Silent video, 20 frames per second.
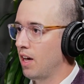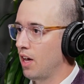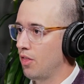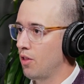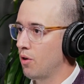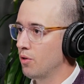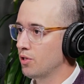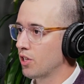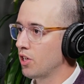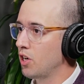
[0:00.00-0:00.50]

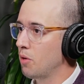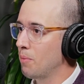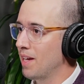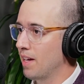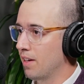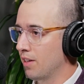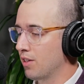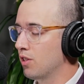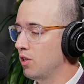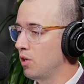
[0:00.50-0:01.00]
Those are going to be
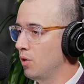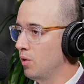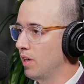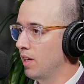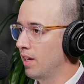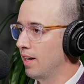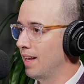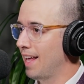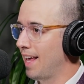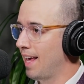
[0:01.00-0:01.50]

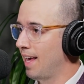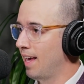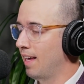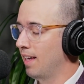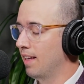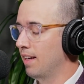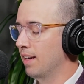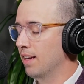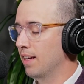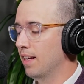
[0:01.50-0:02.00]
included
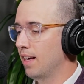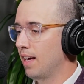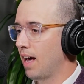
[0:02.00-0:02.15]
in